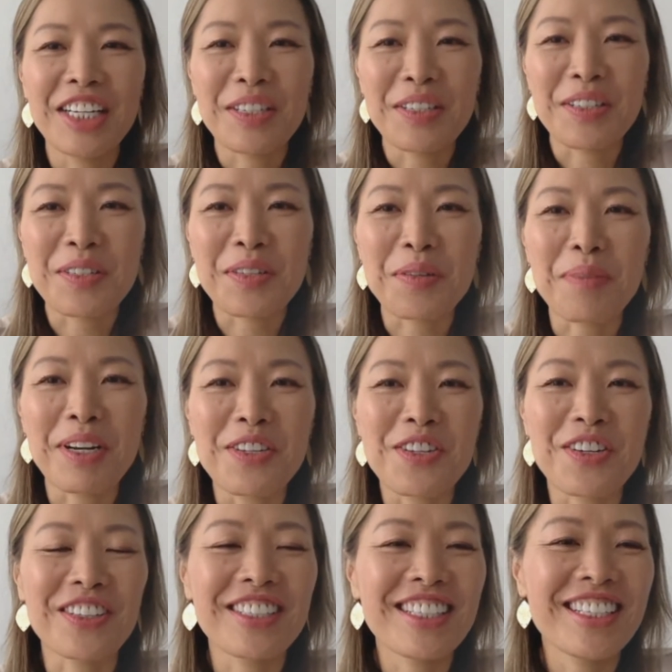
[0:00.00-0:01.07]
So my
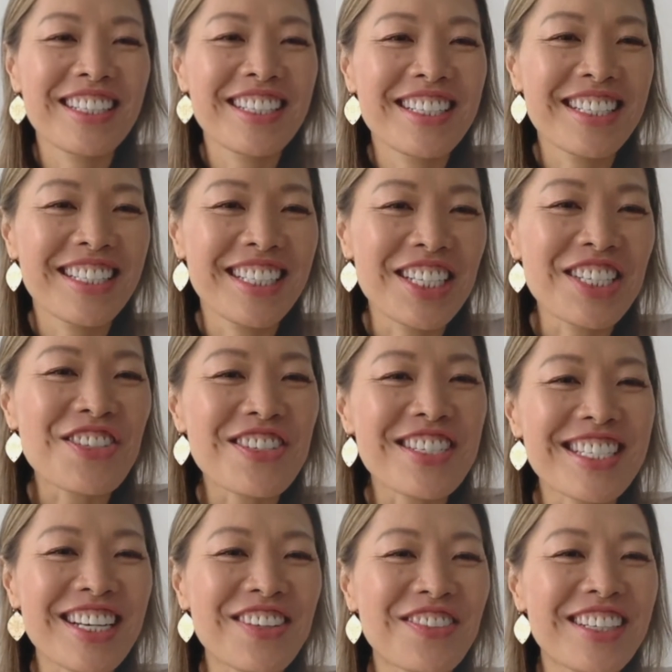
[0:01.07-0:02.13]
journey is an
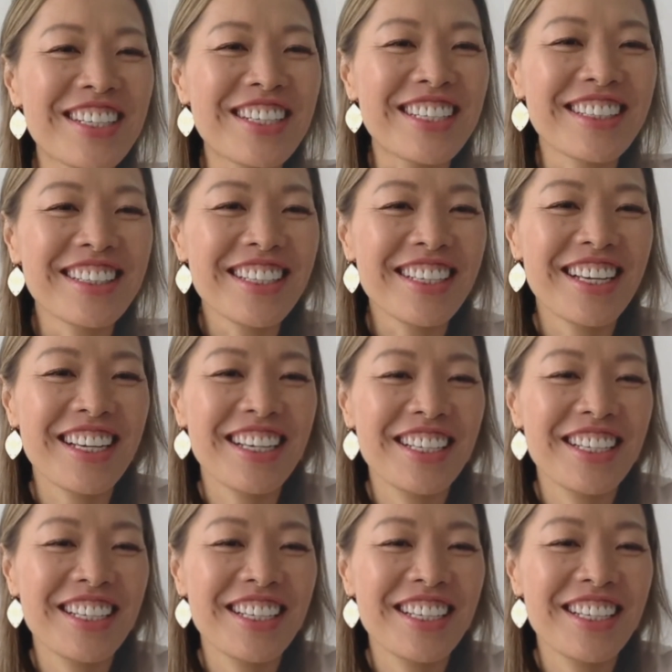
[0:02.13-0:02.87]
interesting one.